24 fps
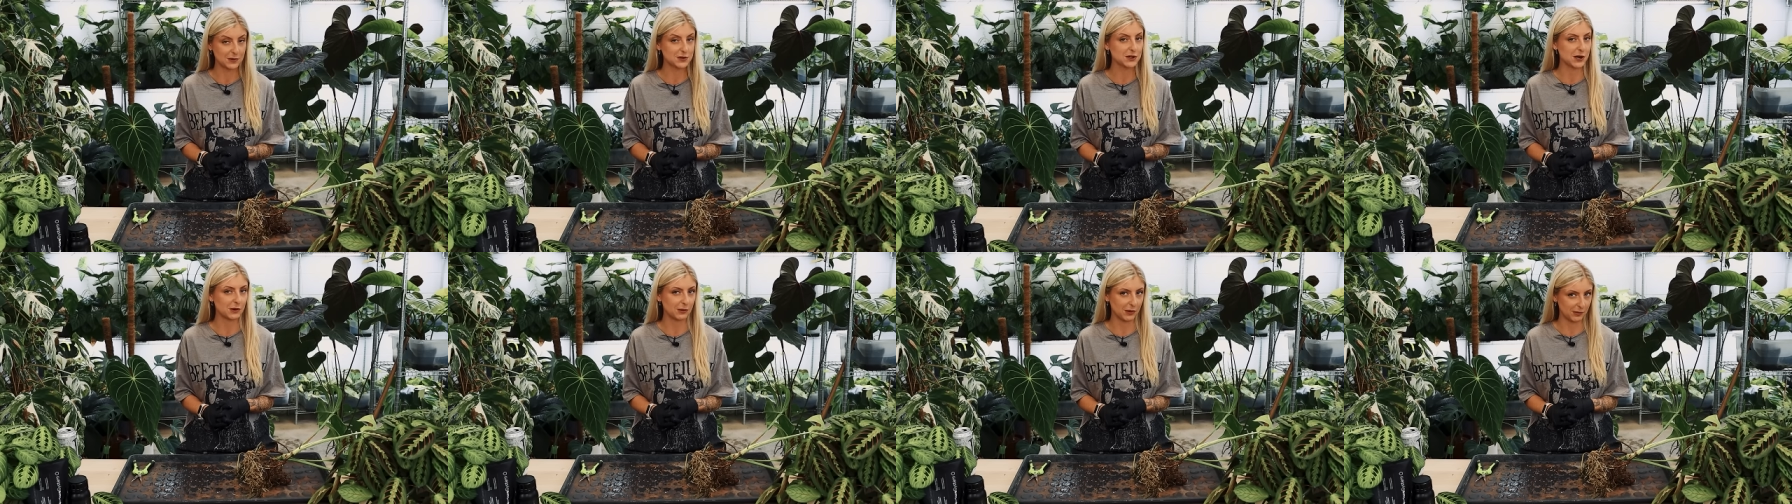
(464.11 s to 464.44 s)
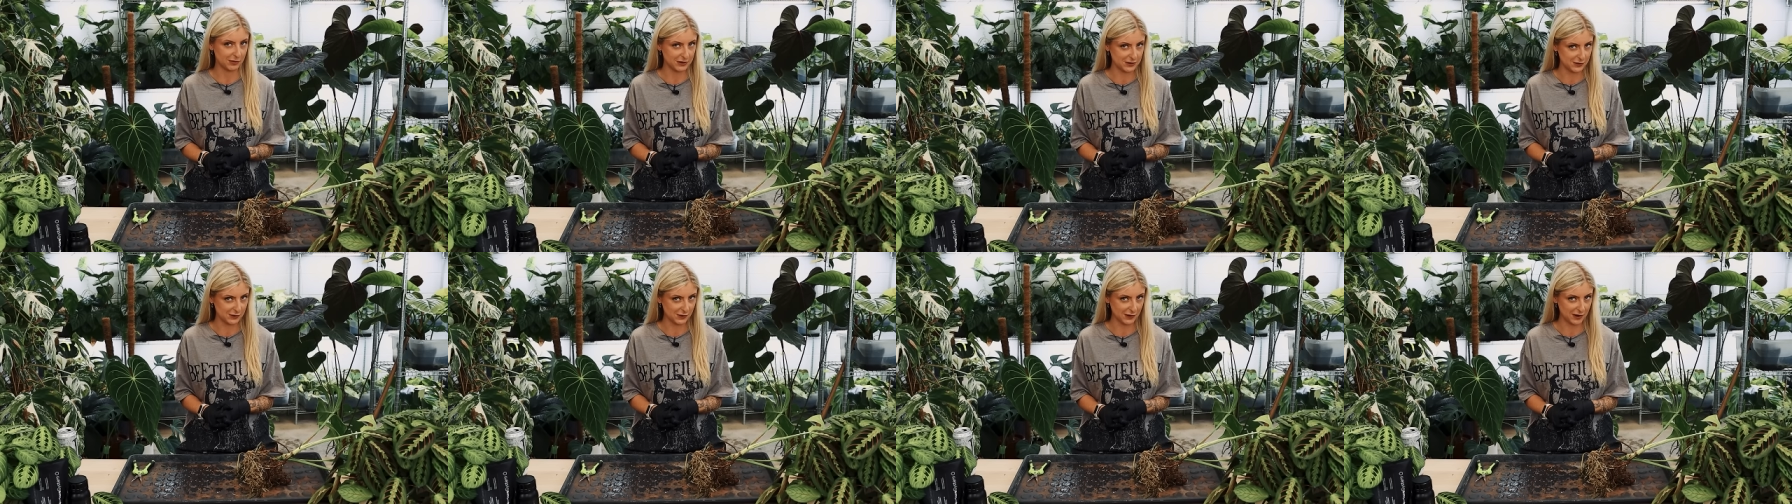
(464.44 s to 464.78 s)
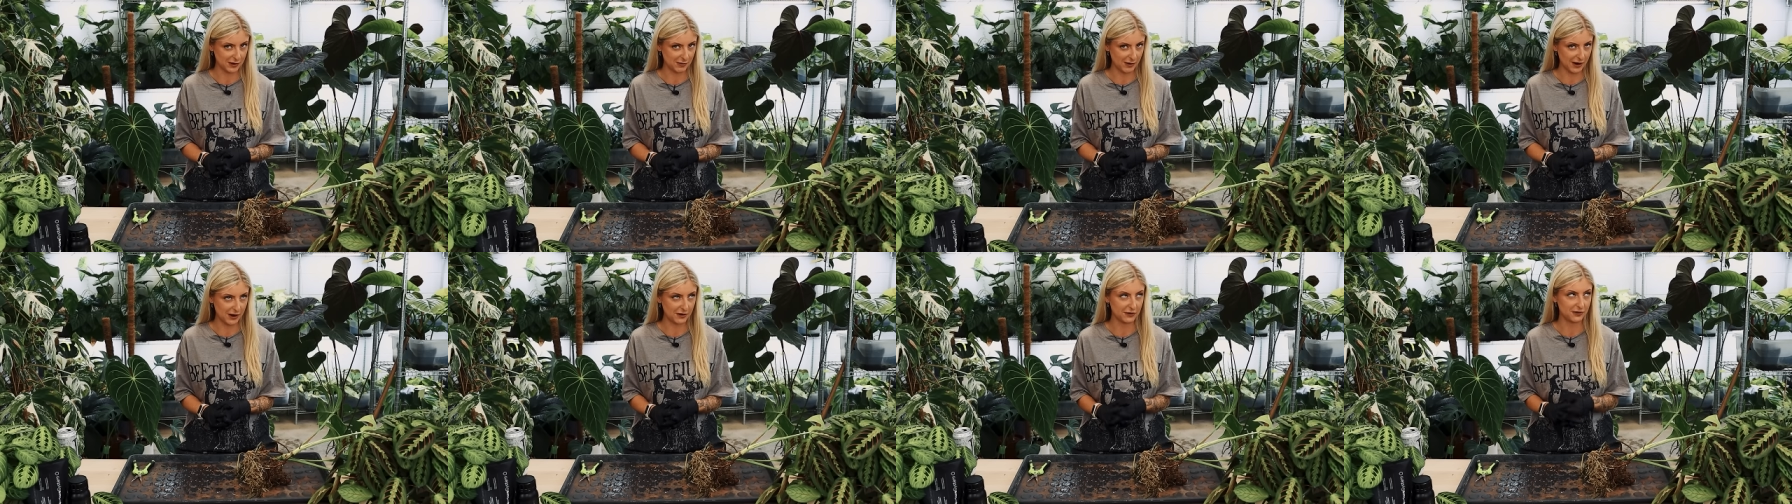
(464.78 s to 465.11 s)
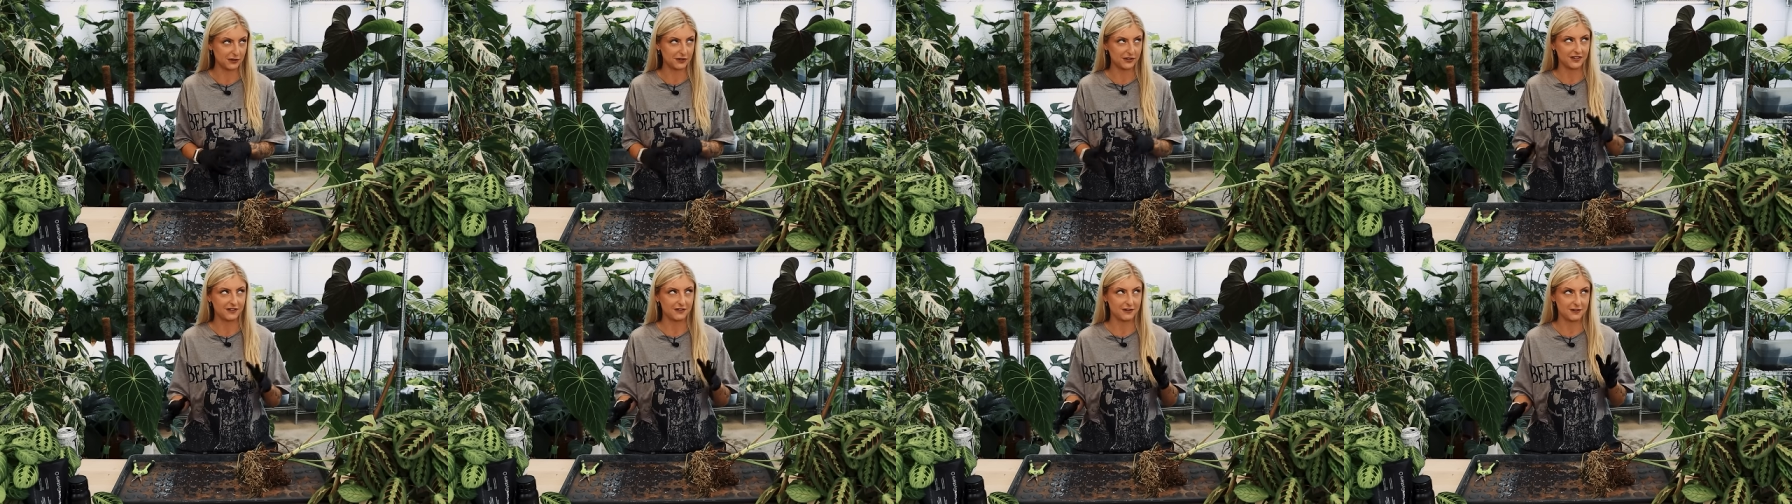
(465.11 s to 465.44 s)
which I will be talking
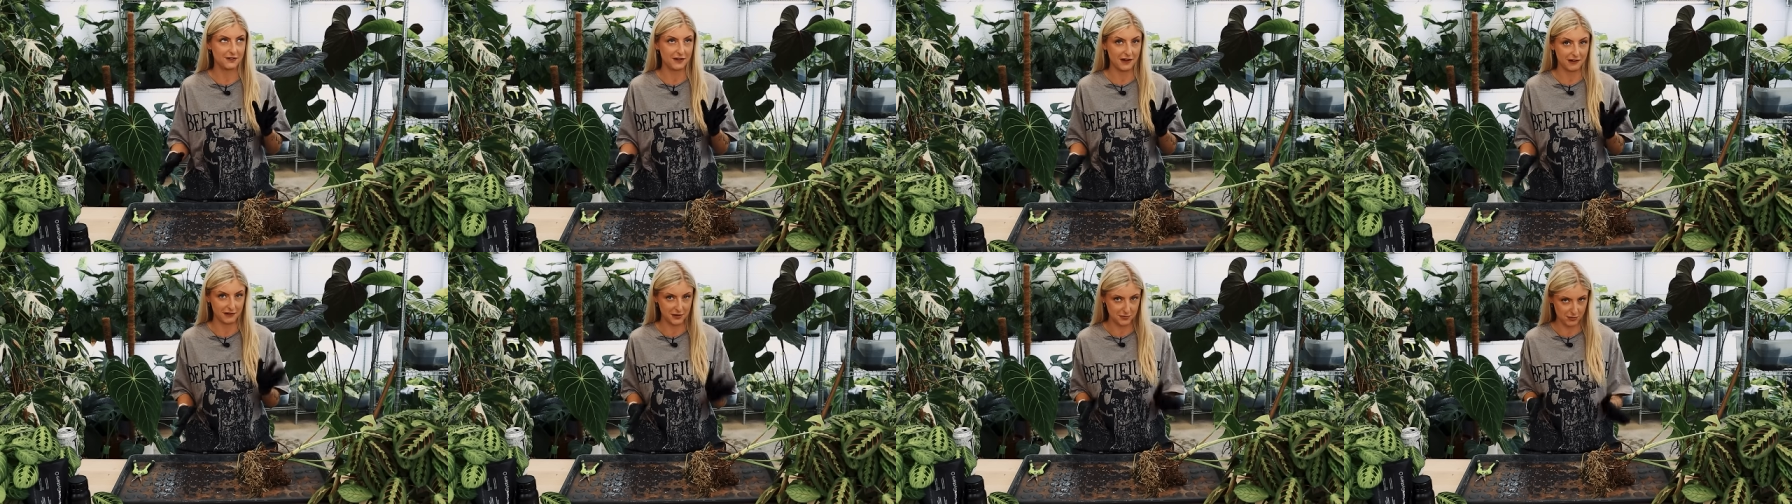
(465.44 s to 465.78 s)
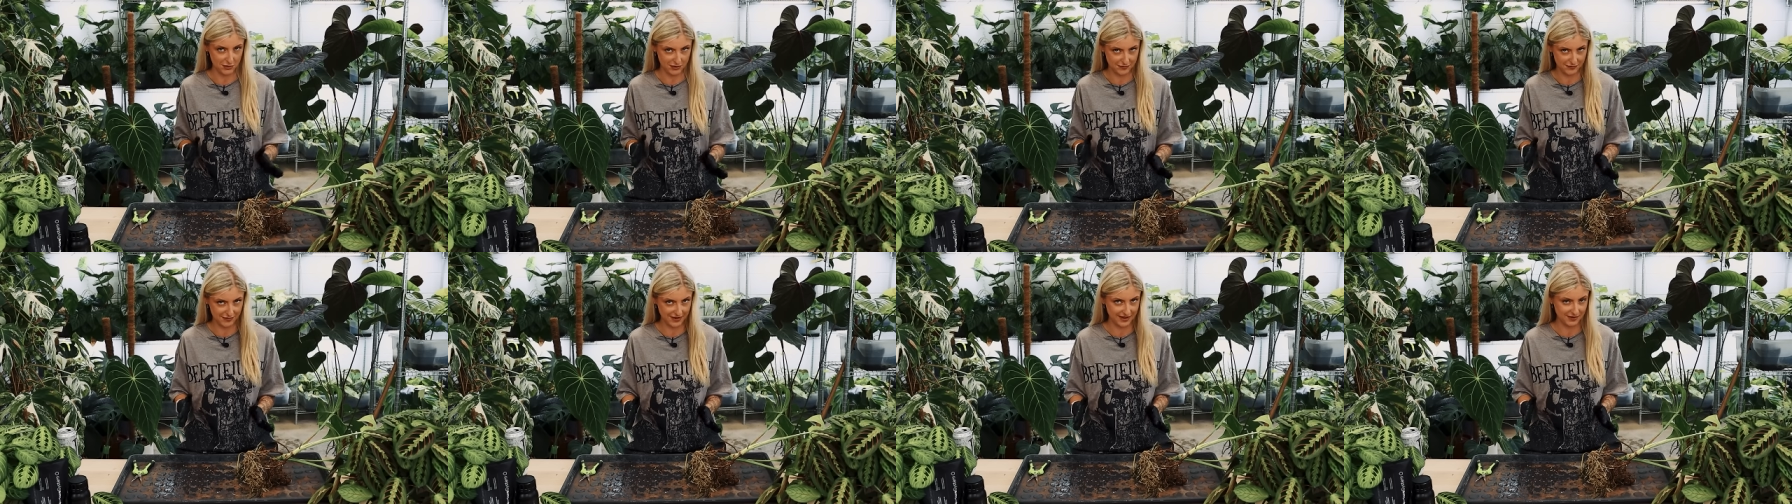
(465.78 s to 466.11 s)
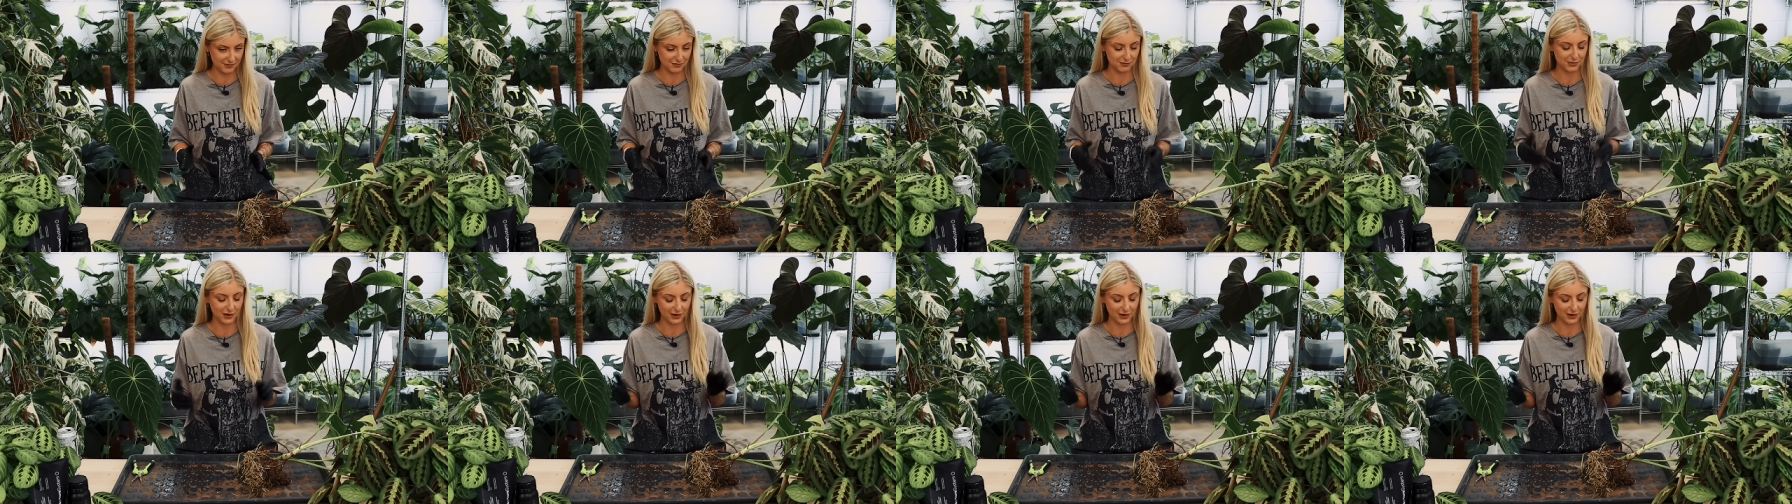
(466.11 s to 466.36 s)
about very briefly